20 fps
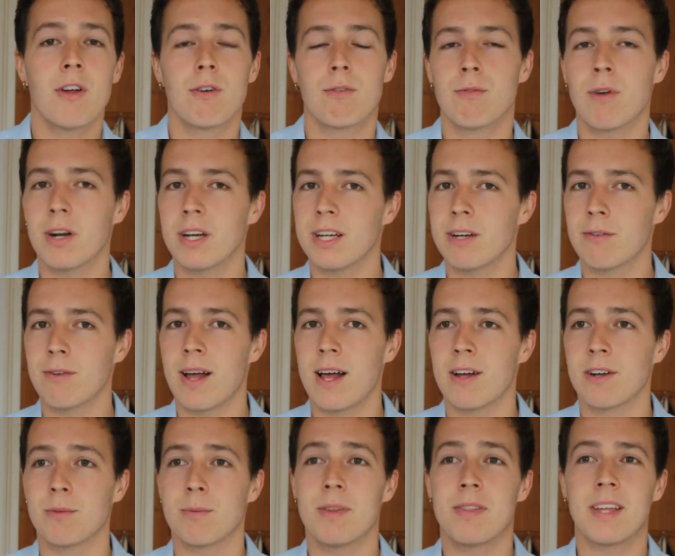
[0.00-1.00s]
running
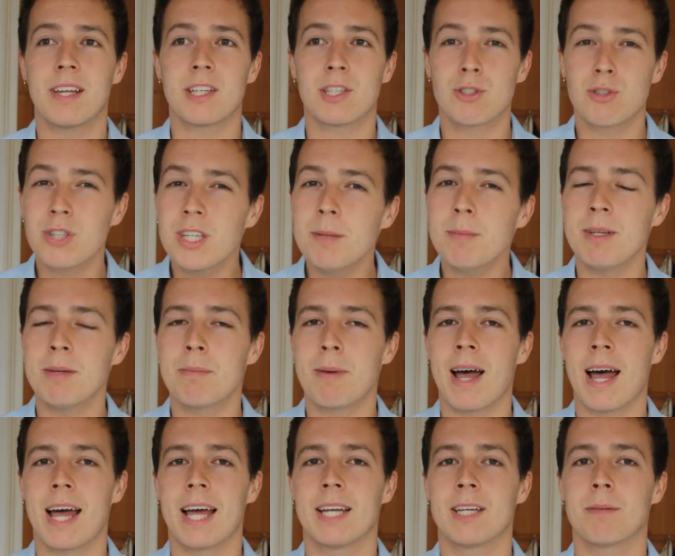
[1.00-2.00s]
around with extremely
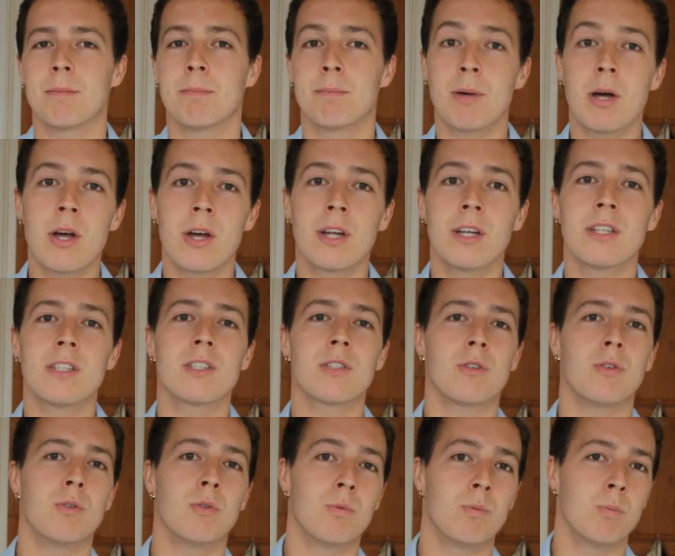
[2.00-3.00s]
bad burns
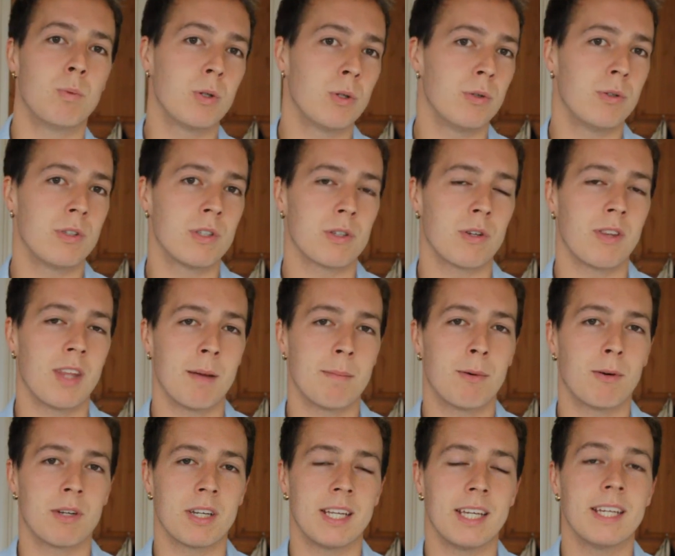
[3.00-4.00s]
or wounds on their
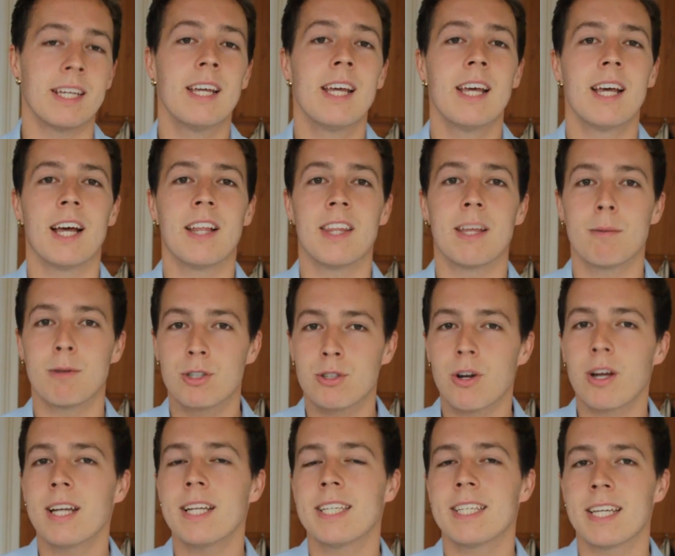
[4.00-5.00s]
body, and they were
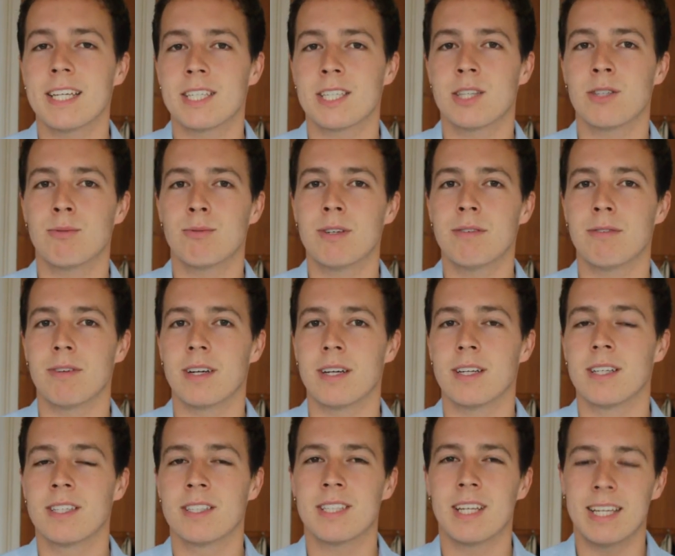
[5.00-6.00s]
trying to get to the
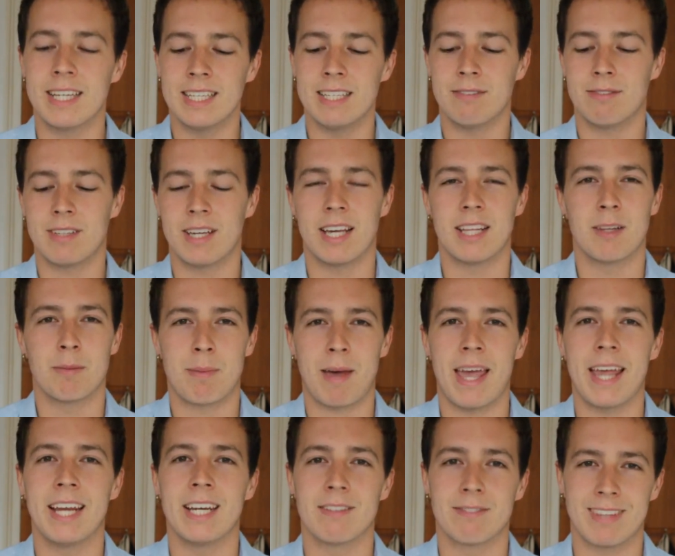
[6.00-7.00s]
river to alleviate the
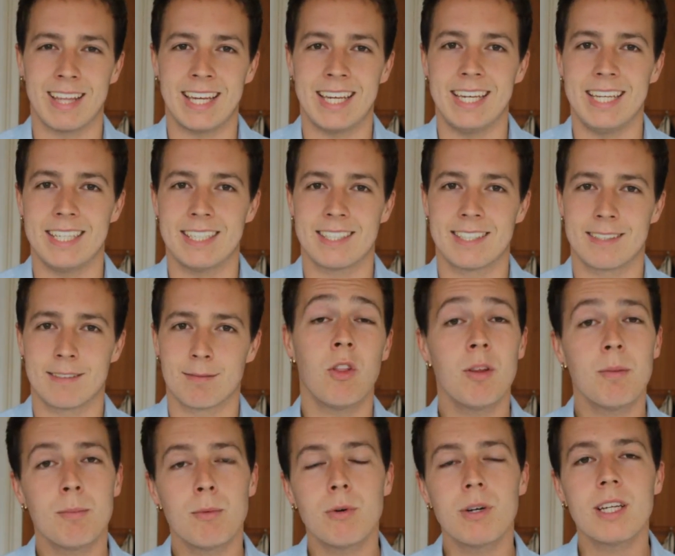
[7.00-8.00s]
pain of the heat. On
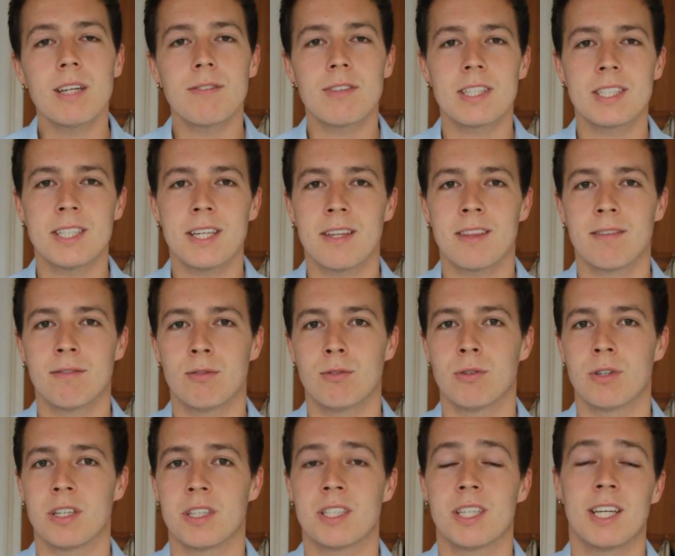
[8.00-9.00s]
the morning of the 6th of
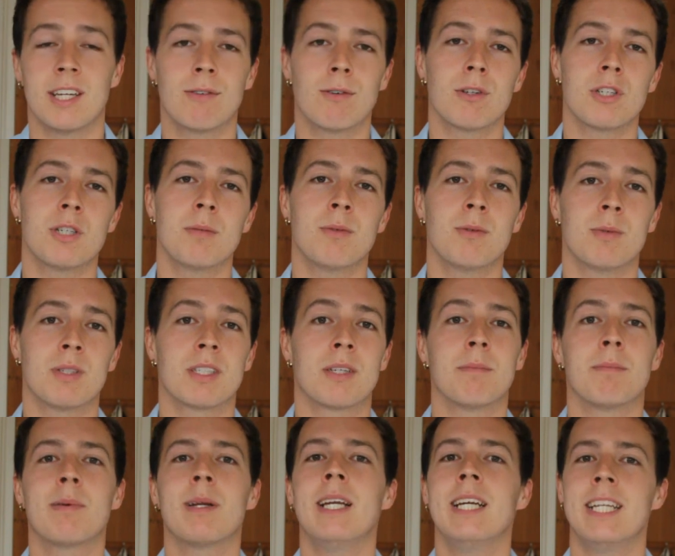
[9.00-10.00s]
August, Hiroshima was
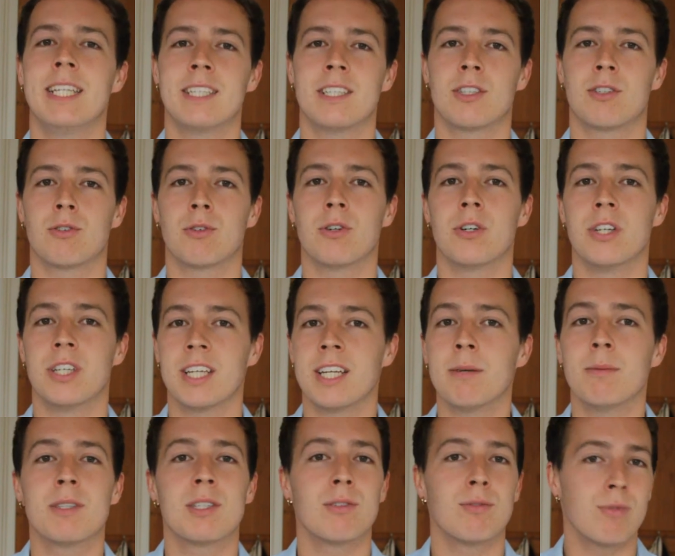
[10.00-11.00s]
completely destroyed. It
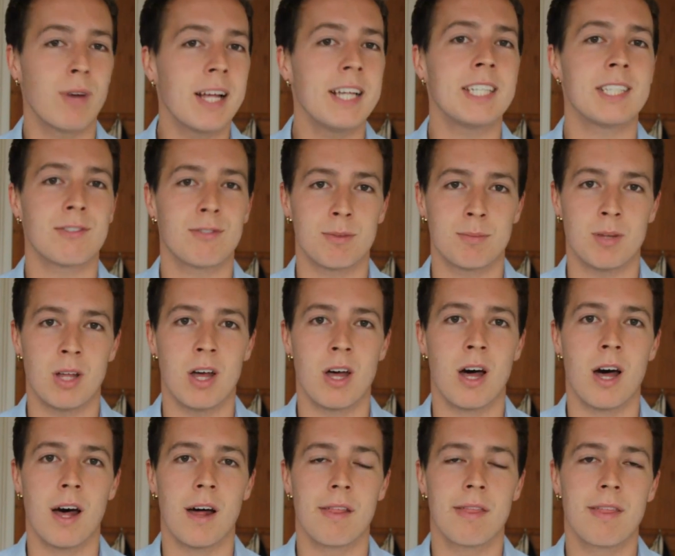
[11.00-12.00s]
was erased from the
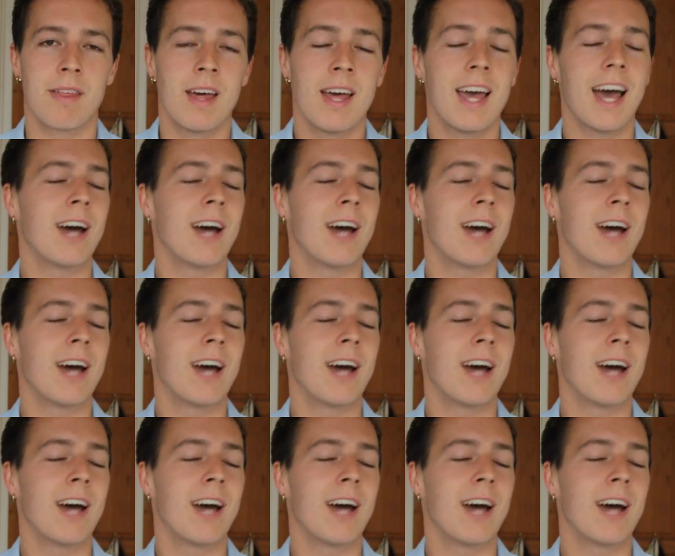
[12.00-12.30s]
earth.